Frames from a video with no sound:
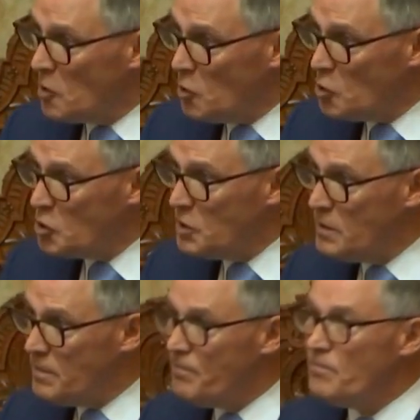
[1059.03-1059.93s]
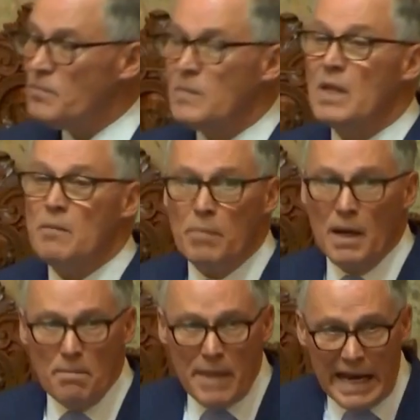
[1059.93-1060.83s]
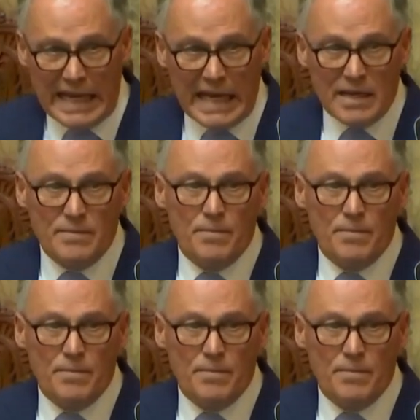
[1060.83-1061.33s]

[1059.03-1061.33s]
solution, but many.